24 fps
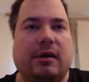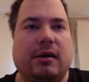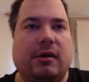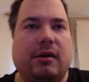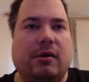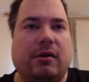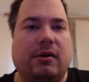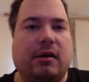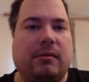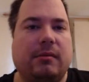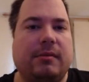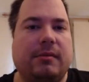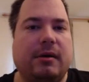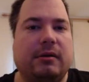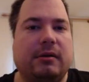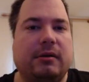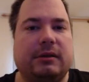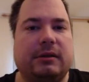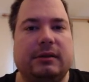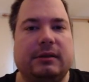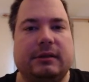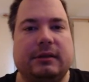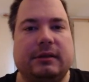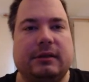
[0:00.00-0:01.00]
all
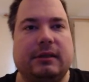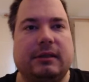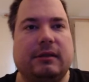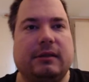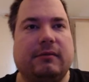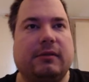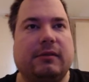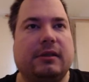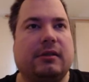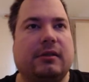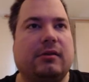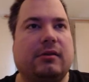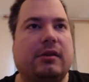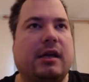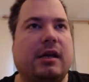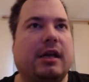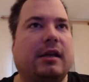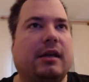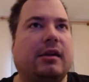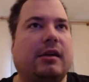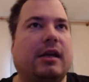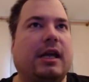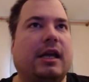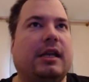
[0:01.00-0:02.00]
about what
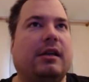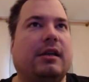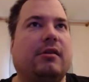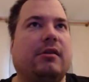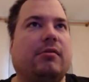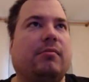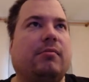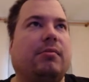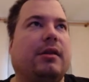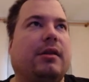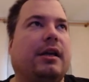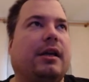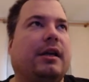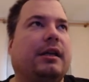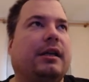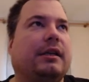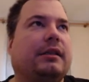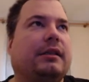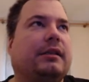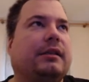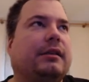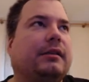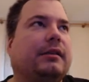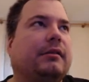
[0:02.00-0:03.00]
Ada Comply
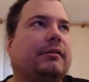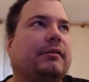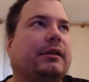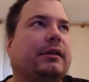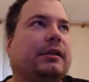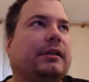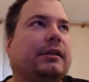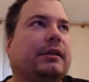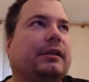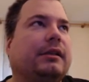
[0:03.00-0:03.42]
is. All right,